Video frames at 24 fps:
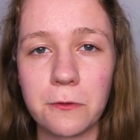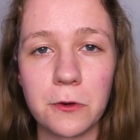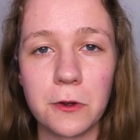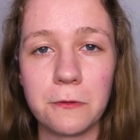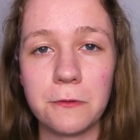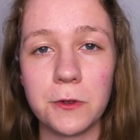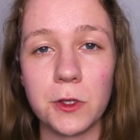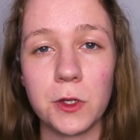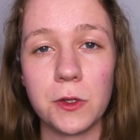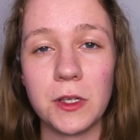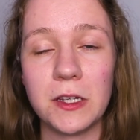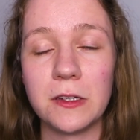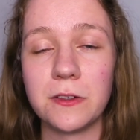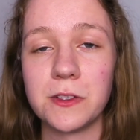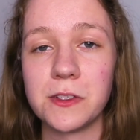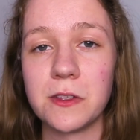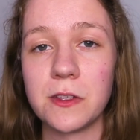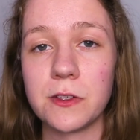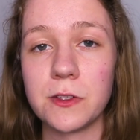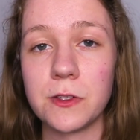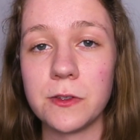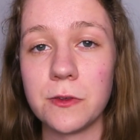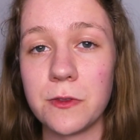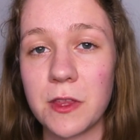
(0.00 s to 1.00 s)
for a few years in
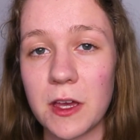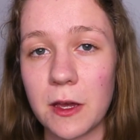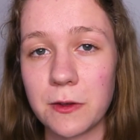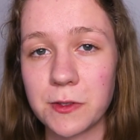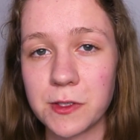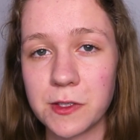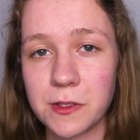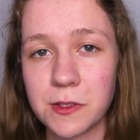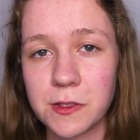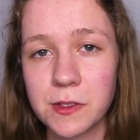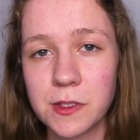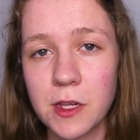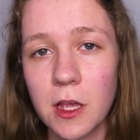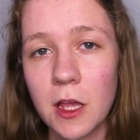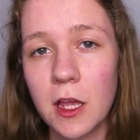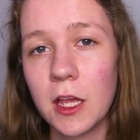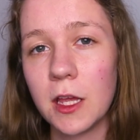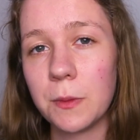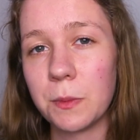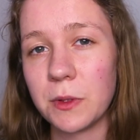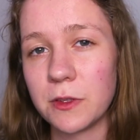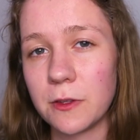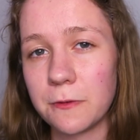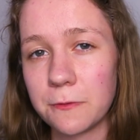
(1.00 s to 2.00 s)
the 2000s,
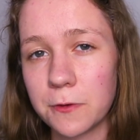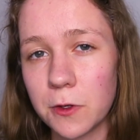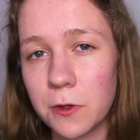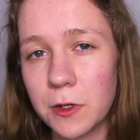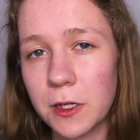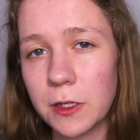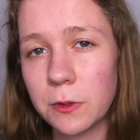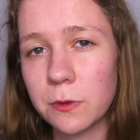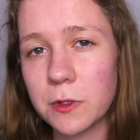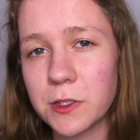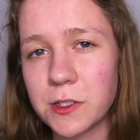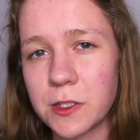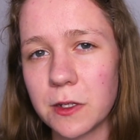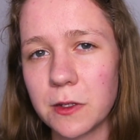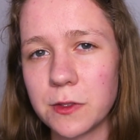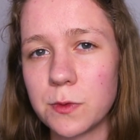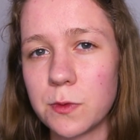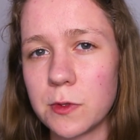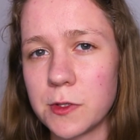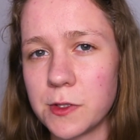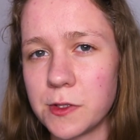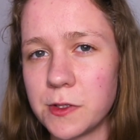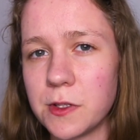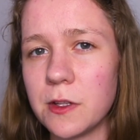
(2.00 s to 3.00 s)
but the voting results
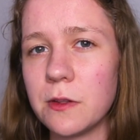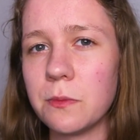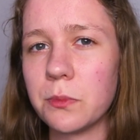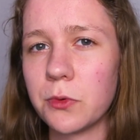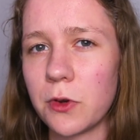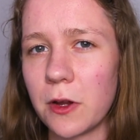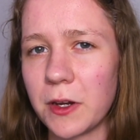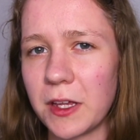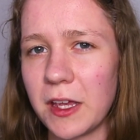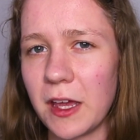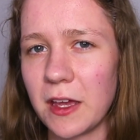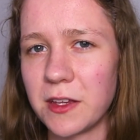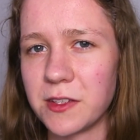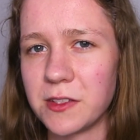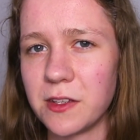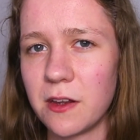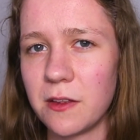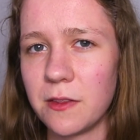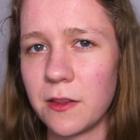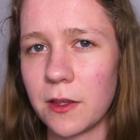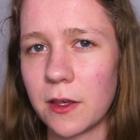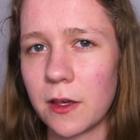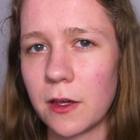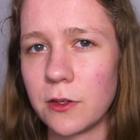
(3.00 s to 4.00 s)
were still broadcasted
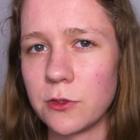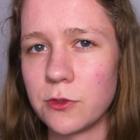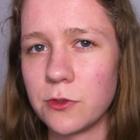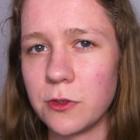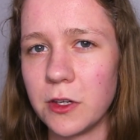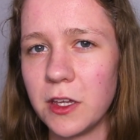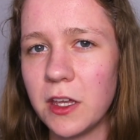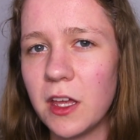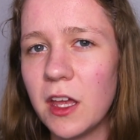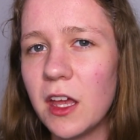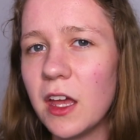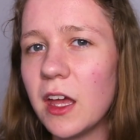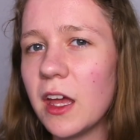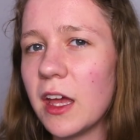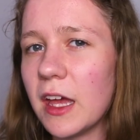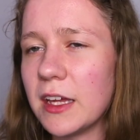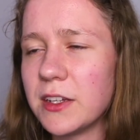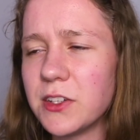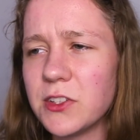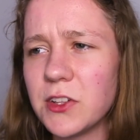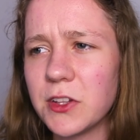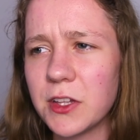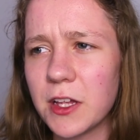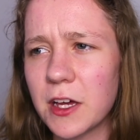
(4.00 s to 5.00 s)
in the country,
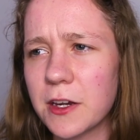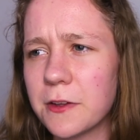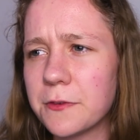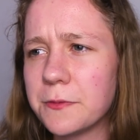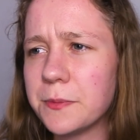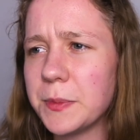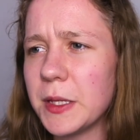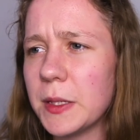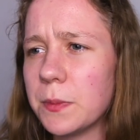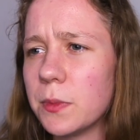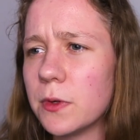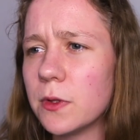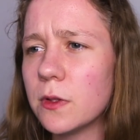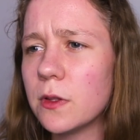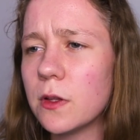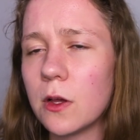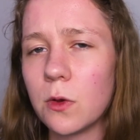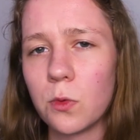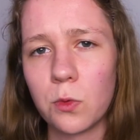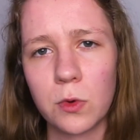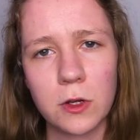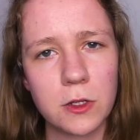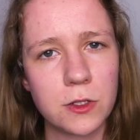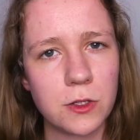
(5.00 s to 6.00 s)
and a lot of people
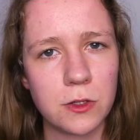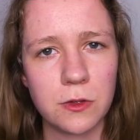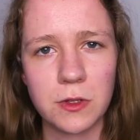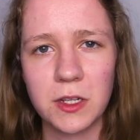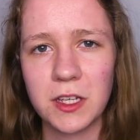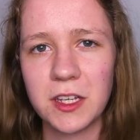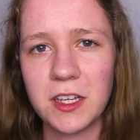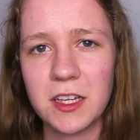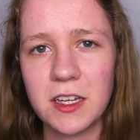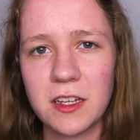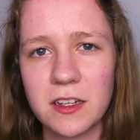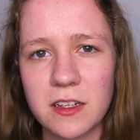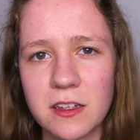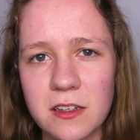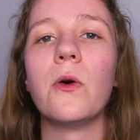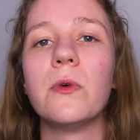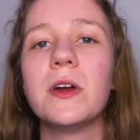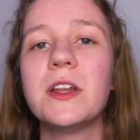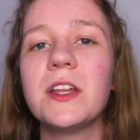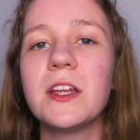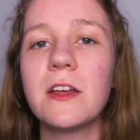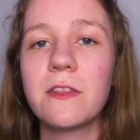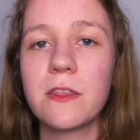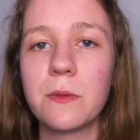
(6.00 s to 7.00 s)
were tuning in.
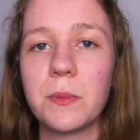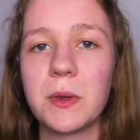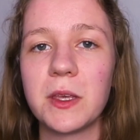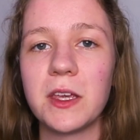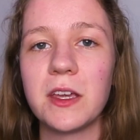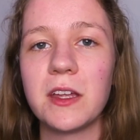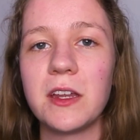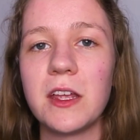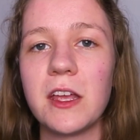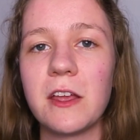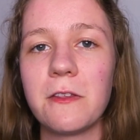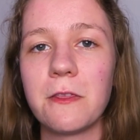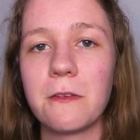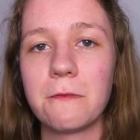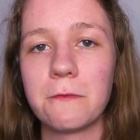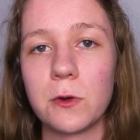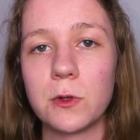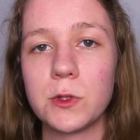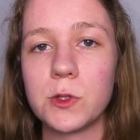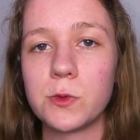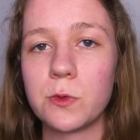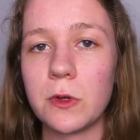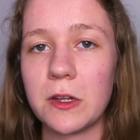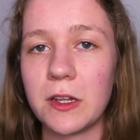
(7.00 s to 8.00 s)
Already in the beginning, the
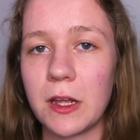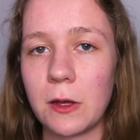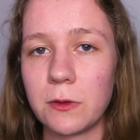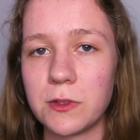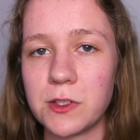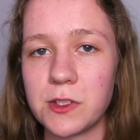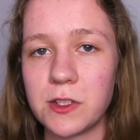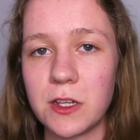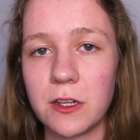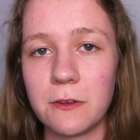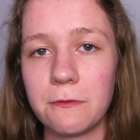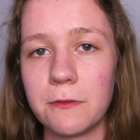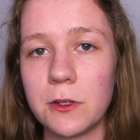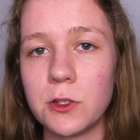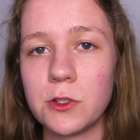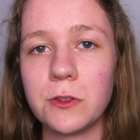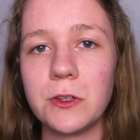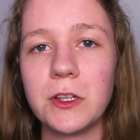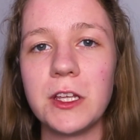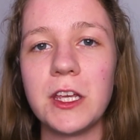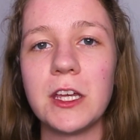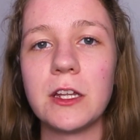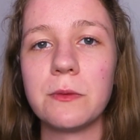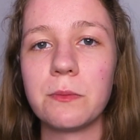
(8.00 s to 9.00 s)
votes were announced
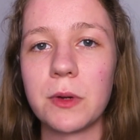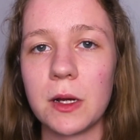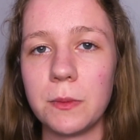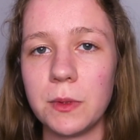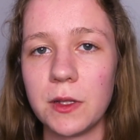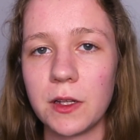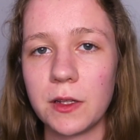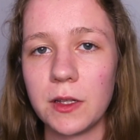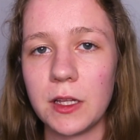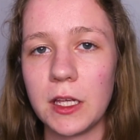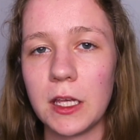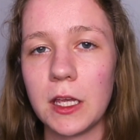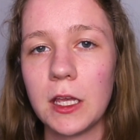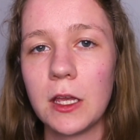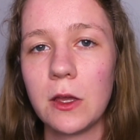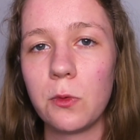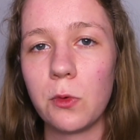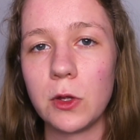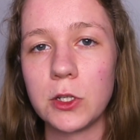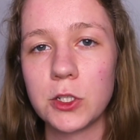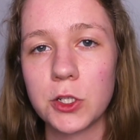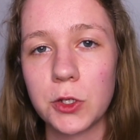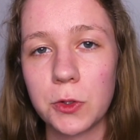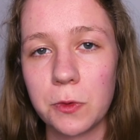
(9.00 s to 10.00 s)
individually and publicly,
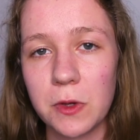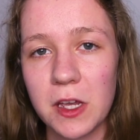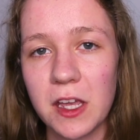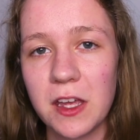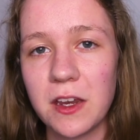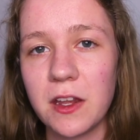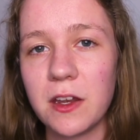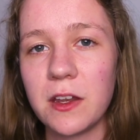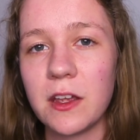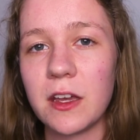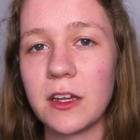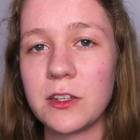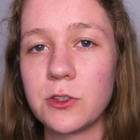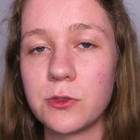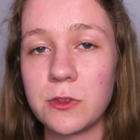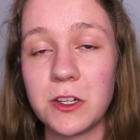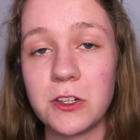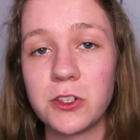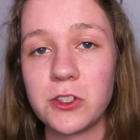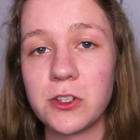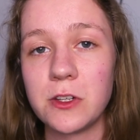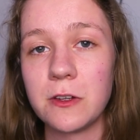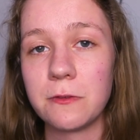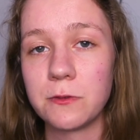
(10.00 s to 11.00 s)
which created a
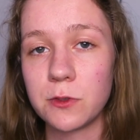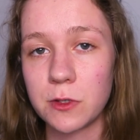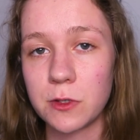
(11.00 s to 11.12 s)
tradition of